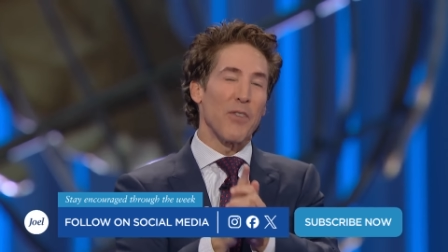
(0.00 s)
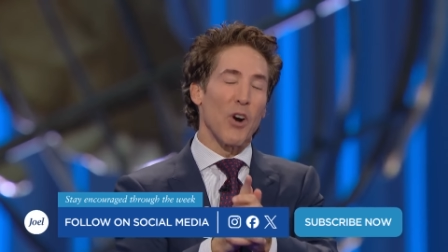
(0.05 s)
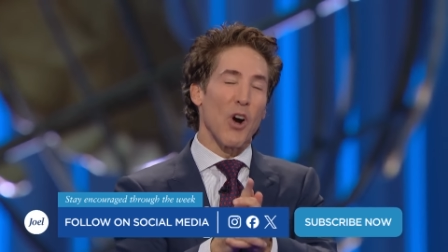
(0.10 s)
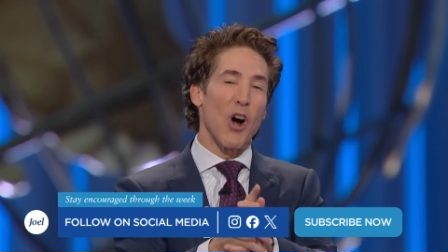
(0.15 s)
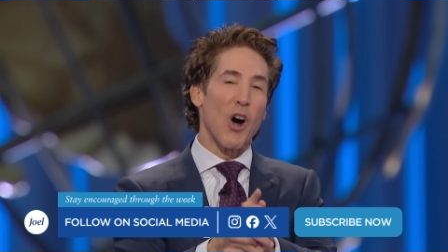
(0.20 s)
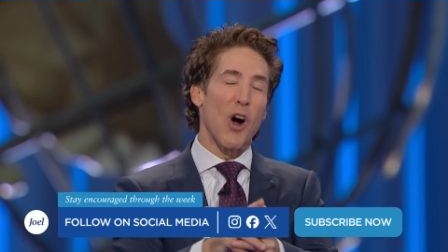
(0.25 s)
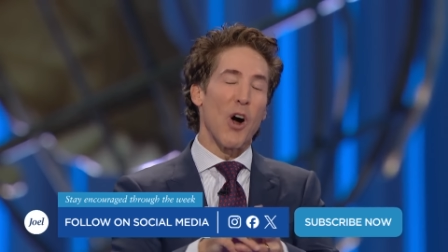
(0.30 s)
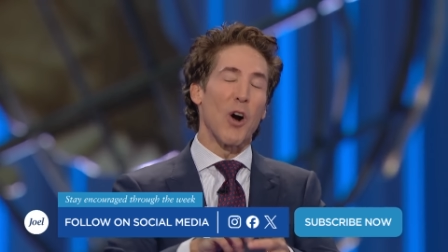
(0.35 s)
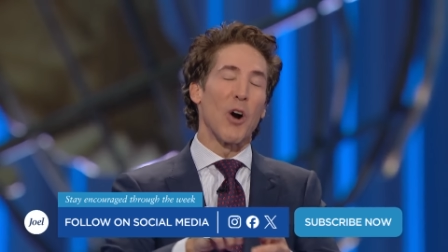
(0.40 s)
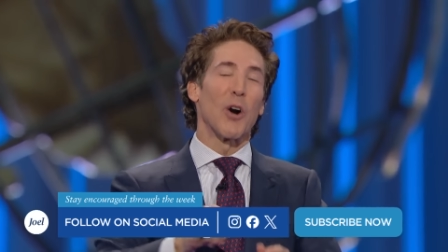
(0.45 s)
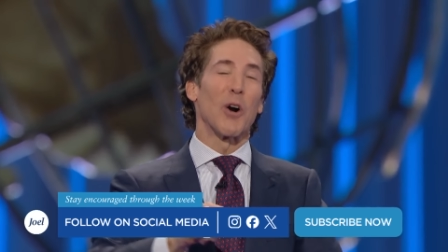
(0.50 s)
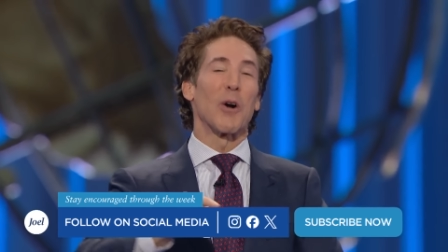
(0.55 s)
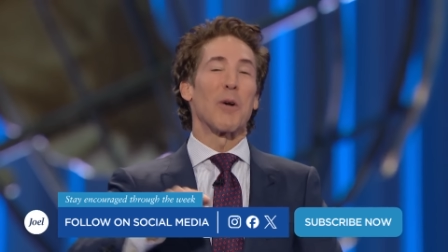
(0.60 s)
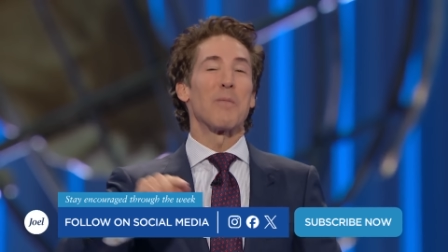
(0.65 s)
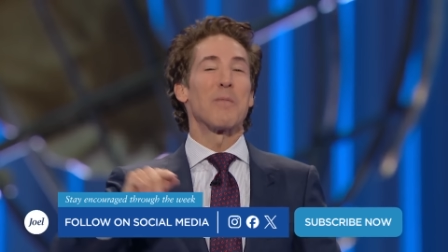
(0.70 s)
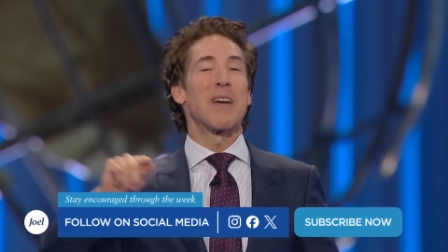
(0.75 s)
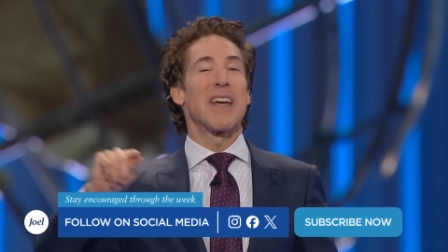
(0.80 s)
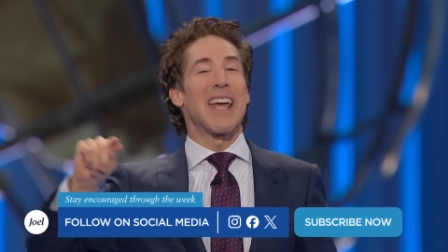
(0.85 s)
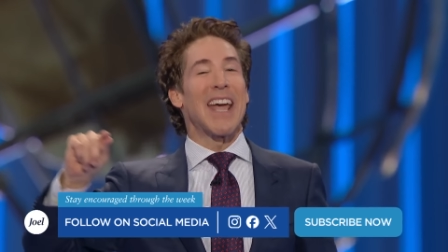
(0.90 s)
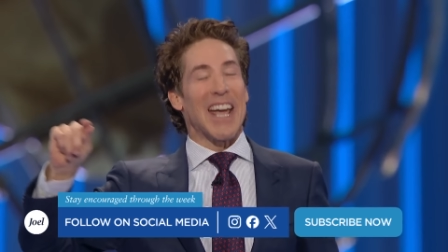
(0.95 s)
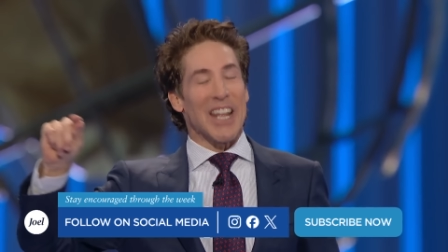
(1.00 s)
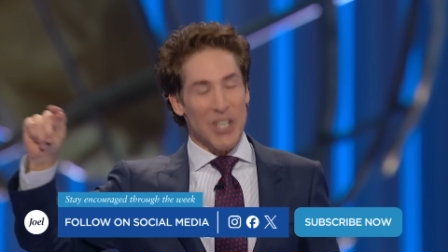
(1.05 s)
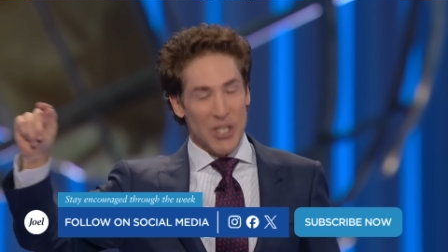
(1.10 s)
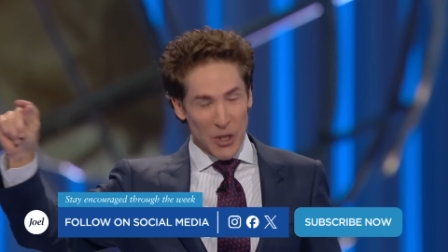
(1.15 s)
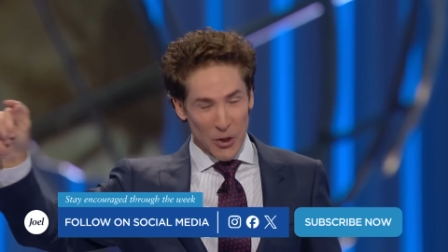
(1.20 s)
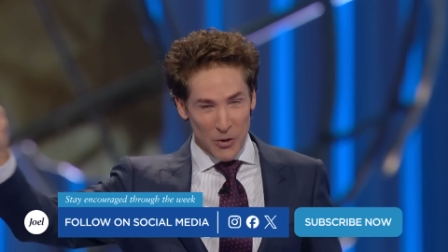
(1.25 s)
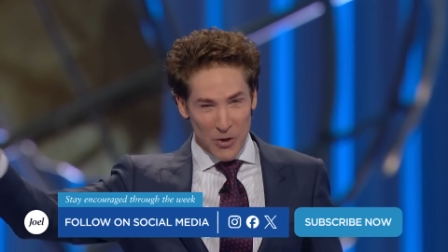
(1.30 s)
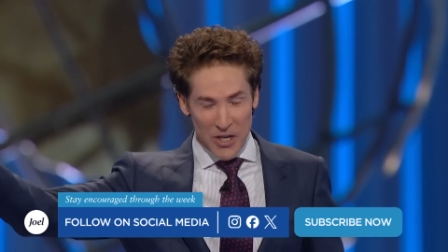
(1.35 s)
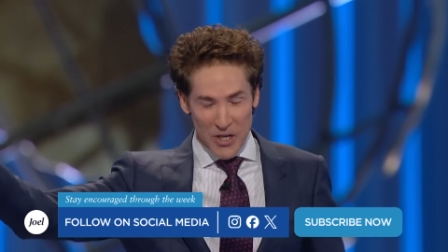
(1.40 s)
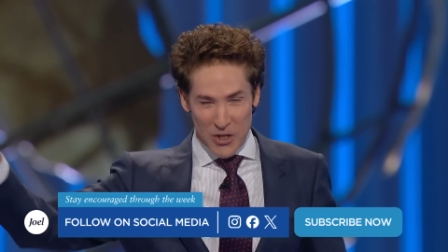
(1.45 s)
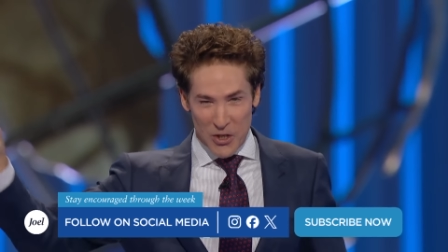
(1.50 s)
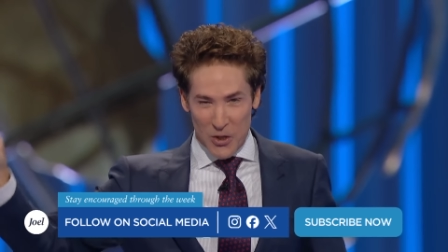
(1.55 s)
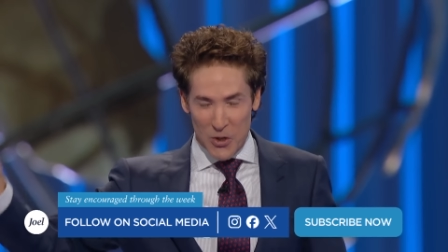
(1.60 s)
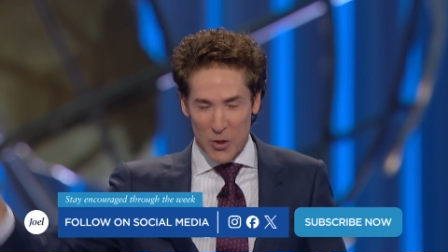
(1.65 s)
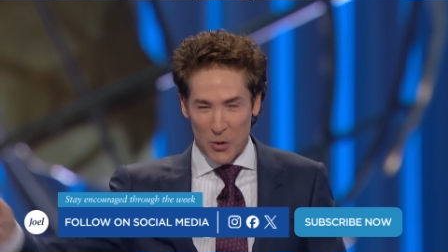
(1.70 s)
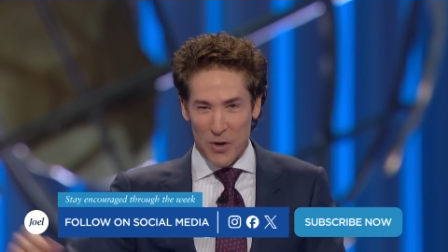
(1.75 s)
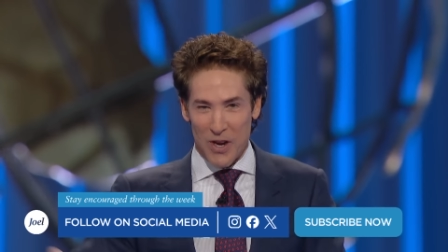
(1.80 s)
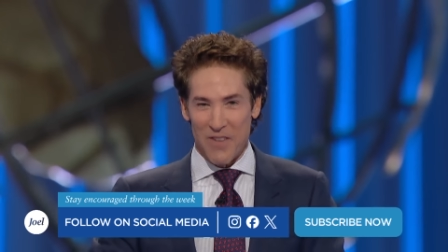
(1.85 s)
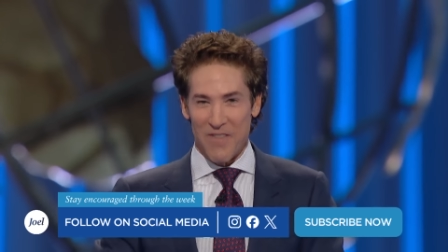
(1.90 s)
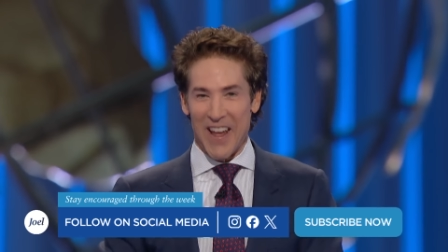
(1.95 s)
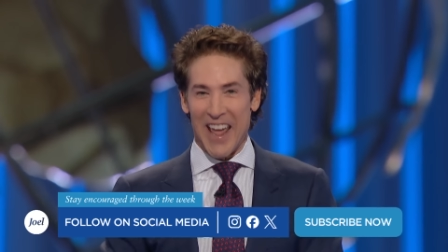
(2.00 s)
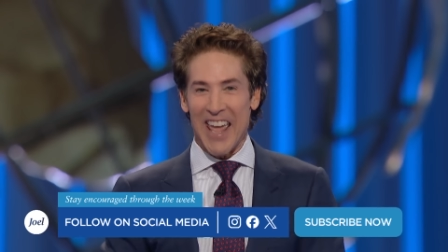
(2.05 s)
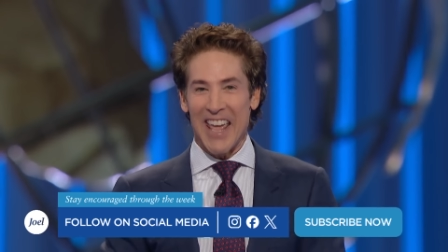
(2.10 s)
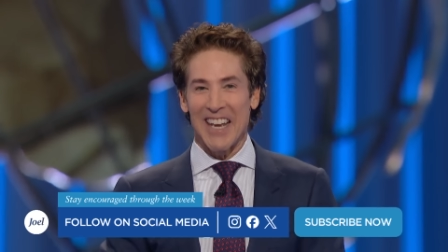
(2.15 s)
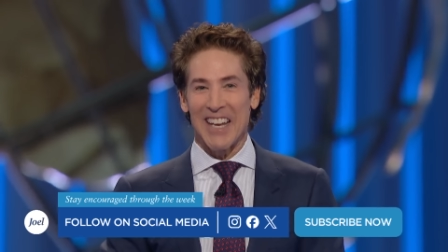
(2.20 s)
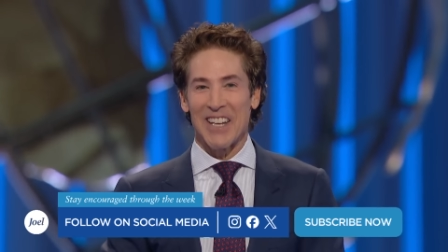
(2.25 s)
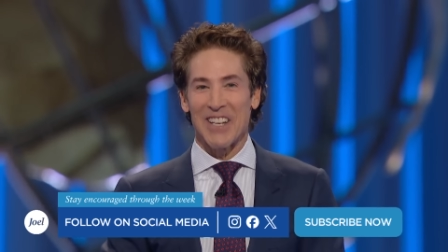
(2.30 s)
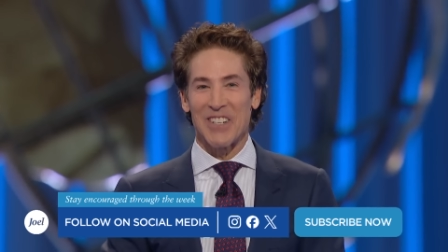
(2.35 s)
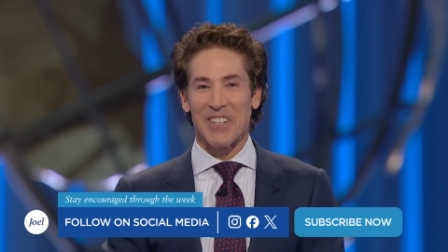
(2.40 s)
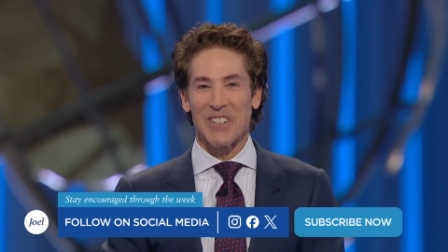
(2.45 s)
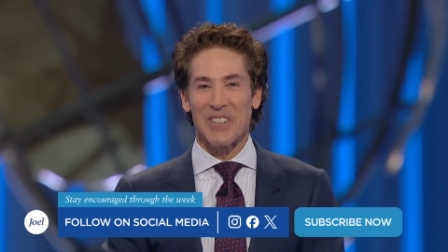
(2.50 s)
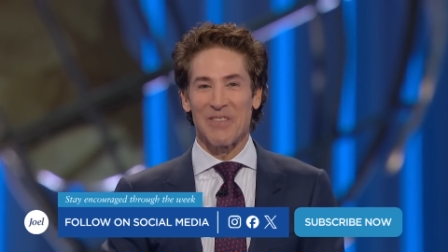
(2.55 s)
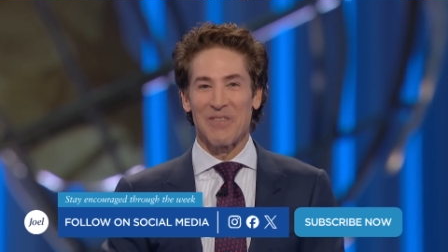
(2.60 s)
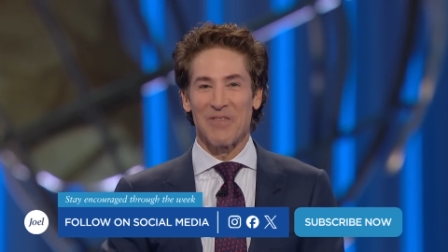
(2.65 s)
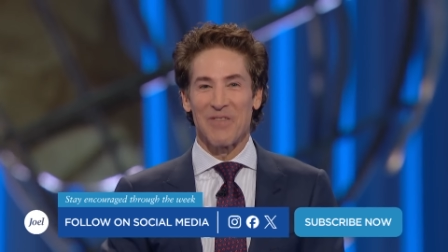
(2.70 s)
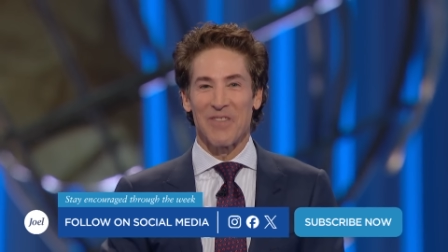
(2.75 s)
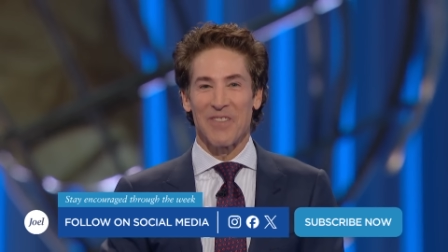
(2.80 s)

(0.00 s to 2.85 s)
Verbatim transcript: for harm and turn it to your advantage.